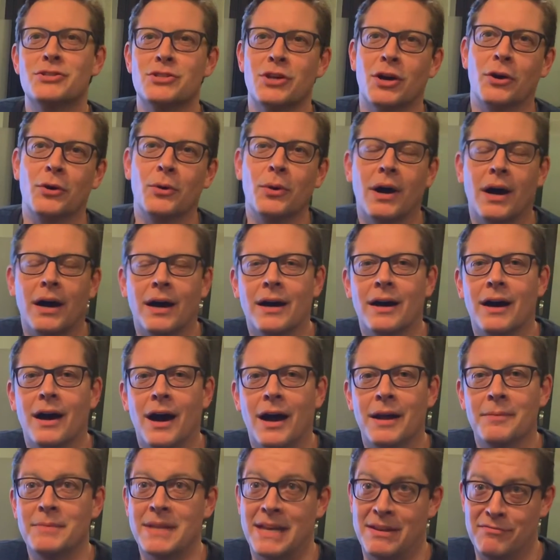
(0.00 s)

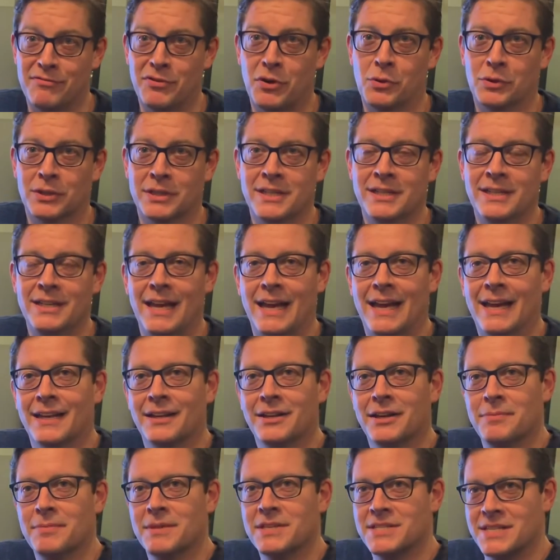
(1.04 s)
I'm Dan Faulkner, and
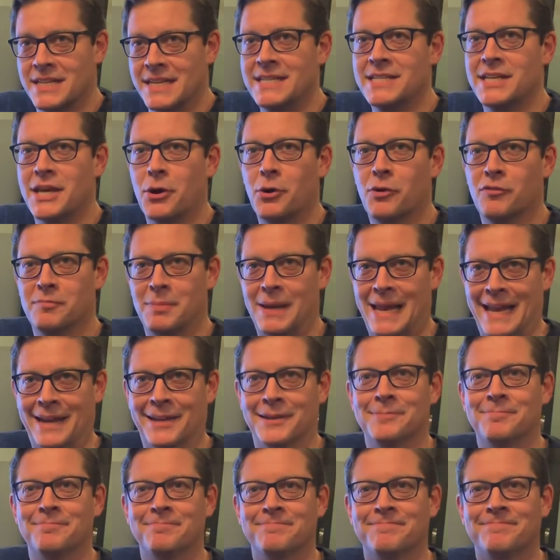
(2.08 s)
I'm the CTO of
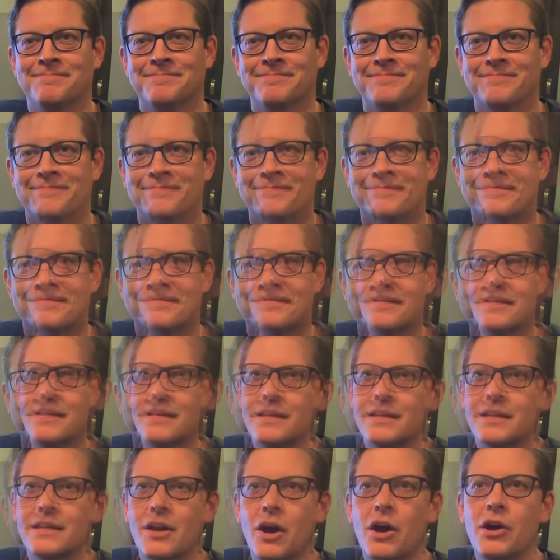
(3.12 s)
Plannuh.
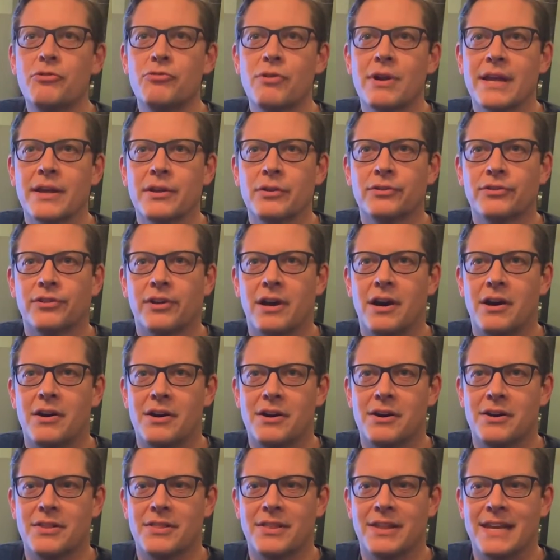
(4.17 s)
Guardrails
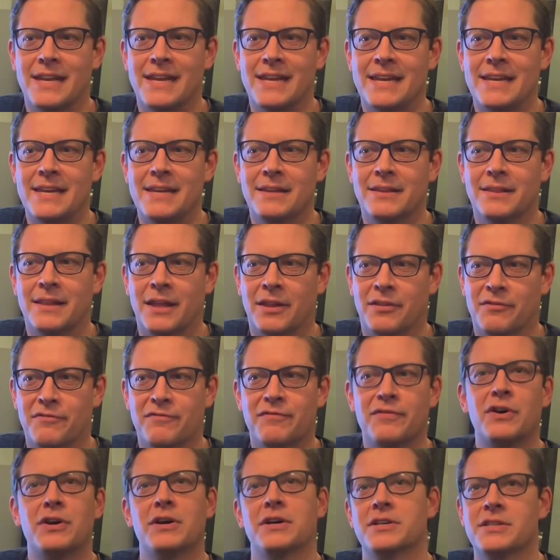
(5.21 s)
are they're the
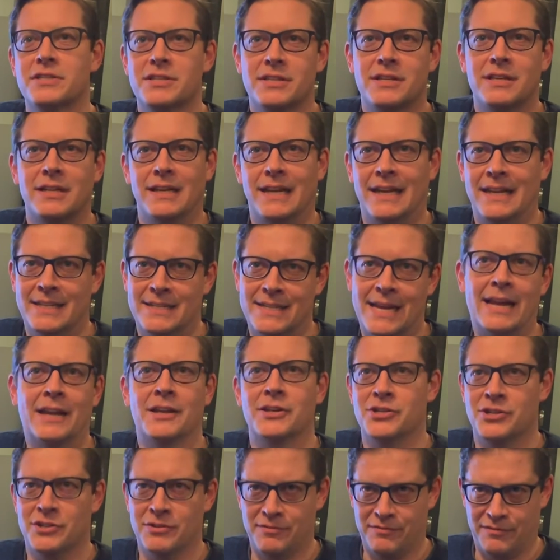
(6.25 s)
first
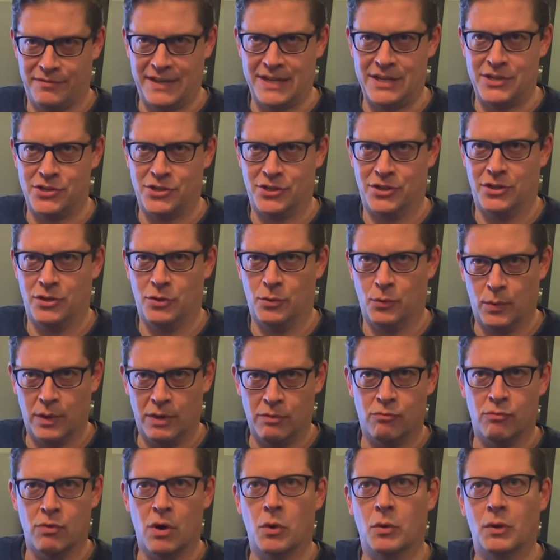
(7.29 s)
intelligent feature that we're
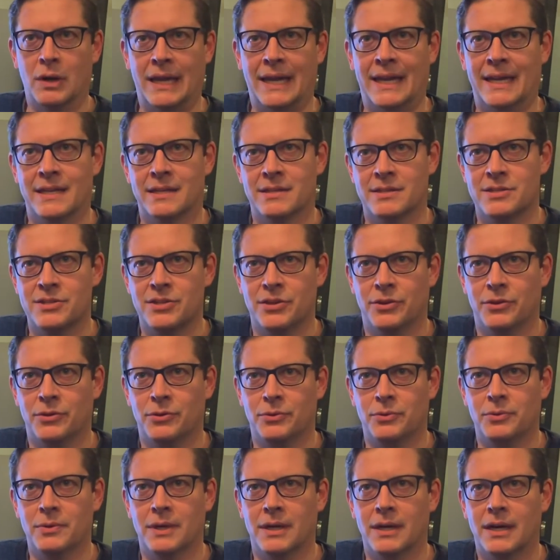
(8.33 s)
rolling
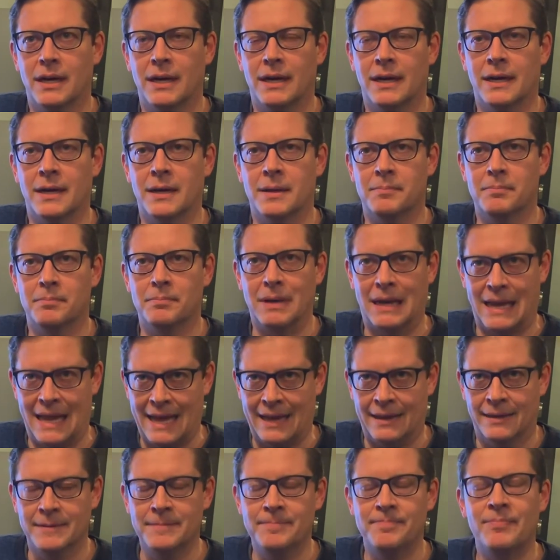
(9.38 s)
into
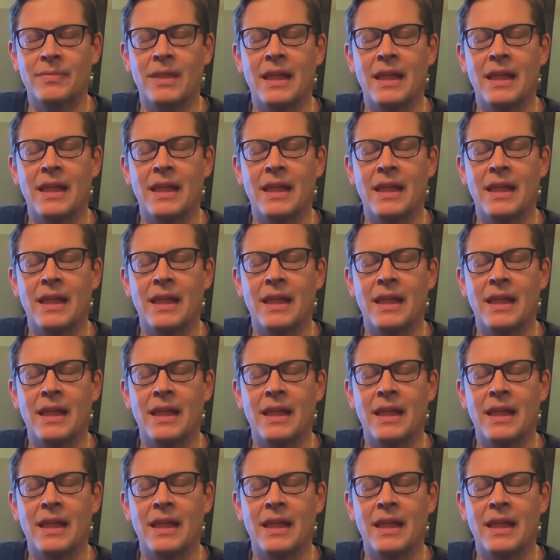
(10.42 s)
Plannuh,